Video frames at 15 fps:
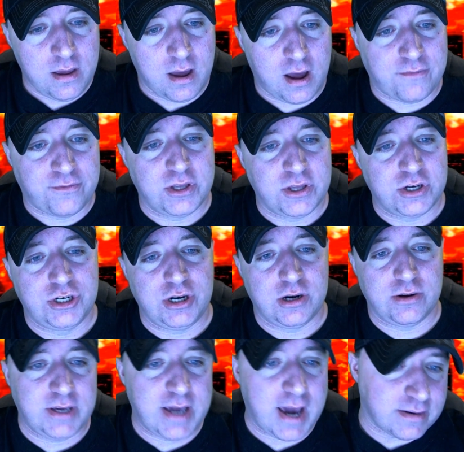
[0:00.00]
for this year.
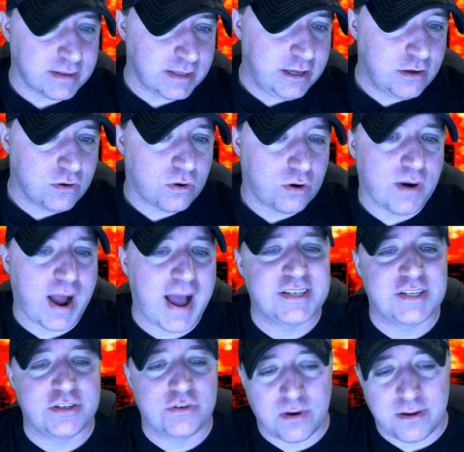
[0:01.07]
You got Eagle
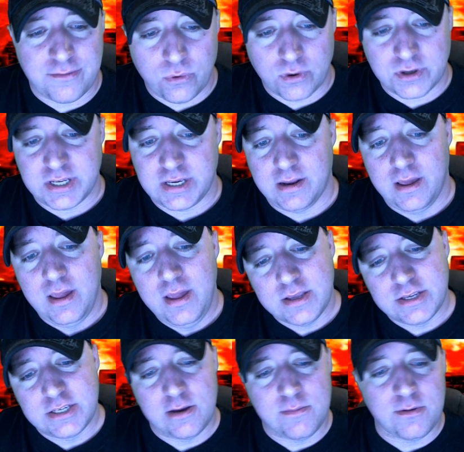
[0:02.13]
Horizon 2014,
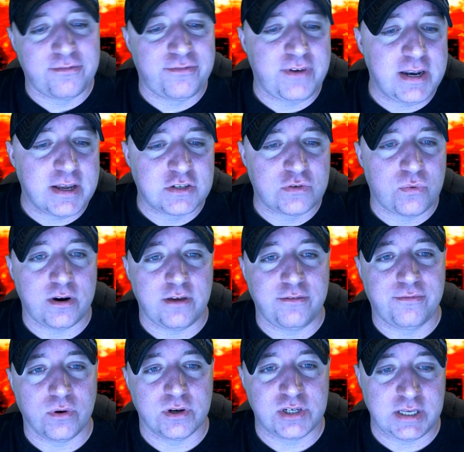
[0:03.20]
Silver Phoenix
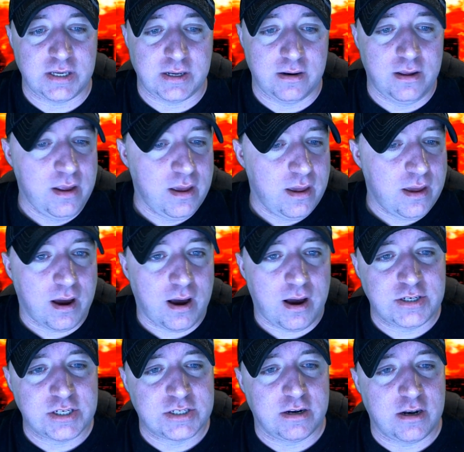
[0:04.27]
2014,
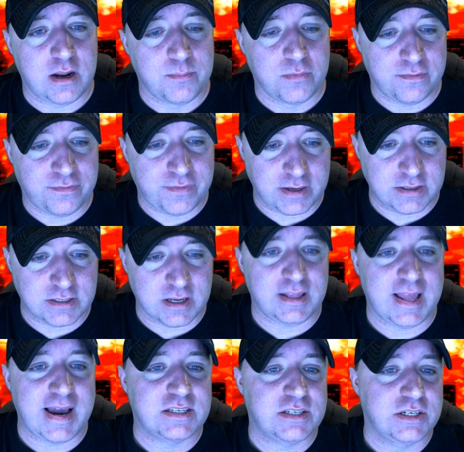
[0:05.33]
just a number of things.
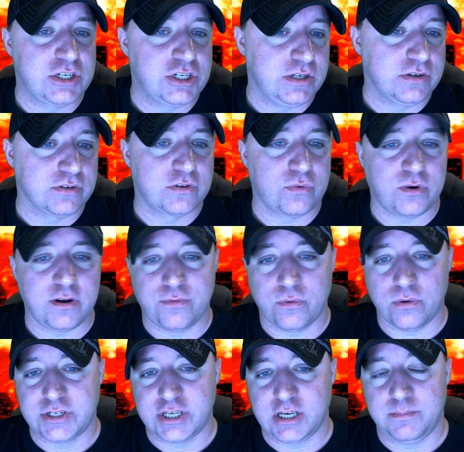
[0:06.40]
Alaska Shield
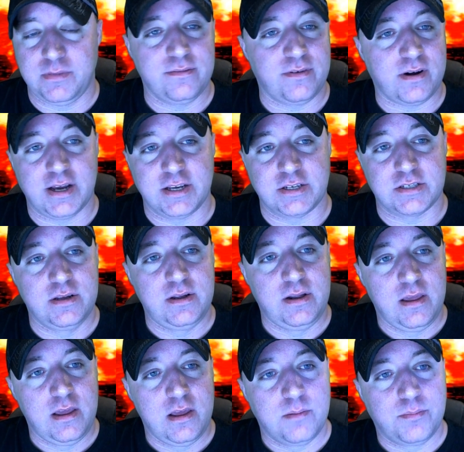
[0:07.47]
2014. Be advised.
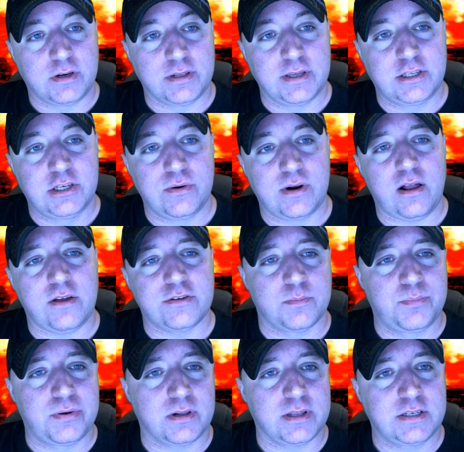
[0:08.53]
Put a link to it. I'll also
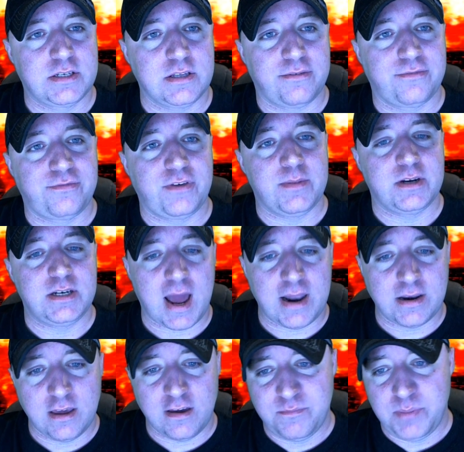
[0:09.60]
put a link to the
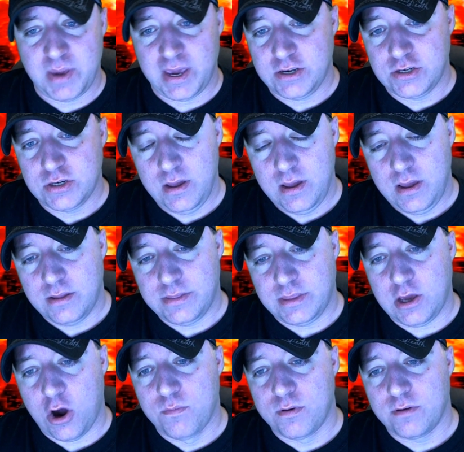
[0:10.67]
FEMA.gov page, the
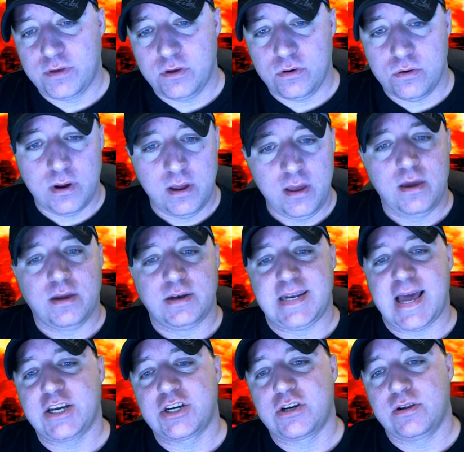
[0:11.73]
overview,
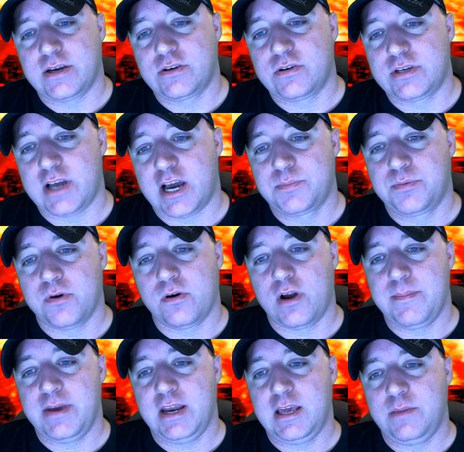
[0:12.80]
National Exercise
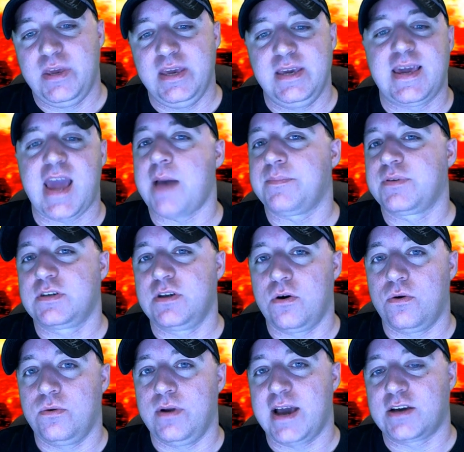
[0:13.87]
Program, NEP
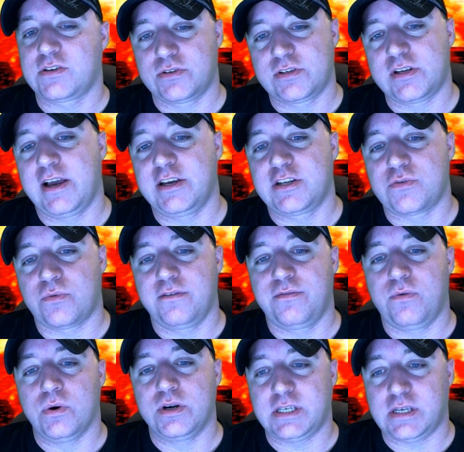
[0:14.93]
Capstone Exercise
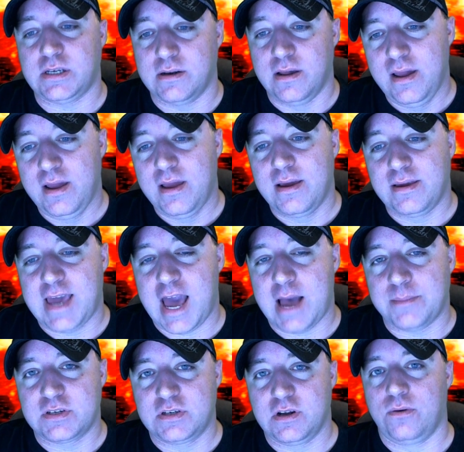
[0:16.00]
2014.
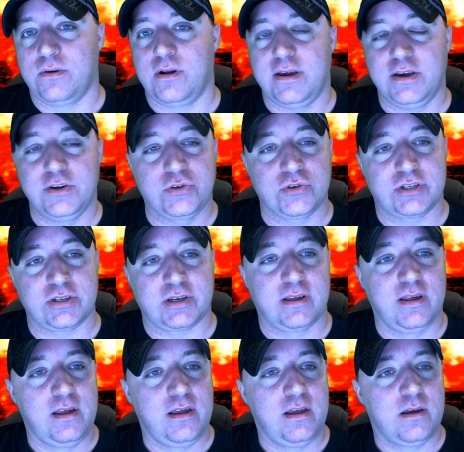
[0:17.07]
Capstone, interesting.
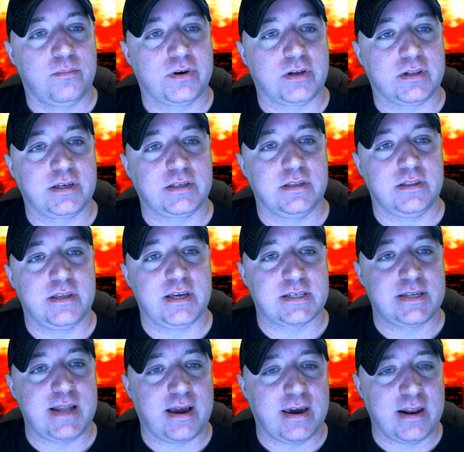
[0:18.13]
Put a link to this.
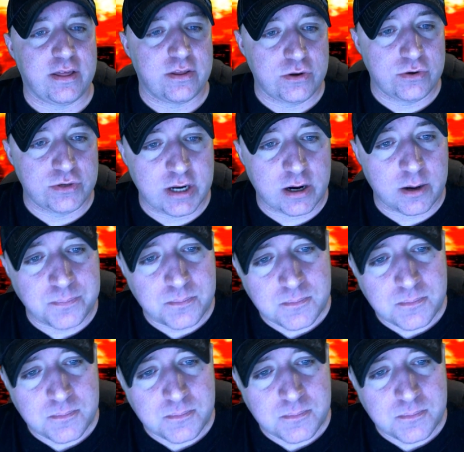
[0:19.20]
Now, I got other news here.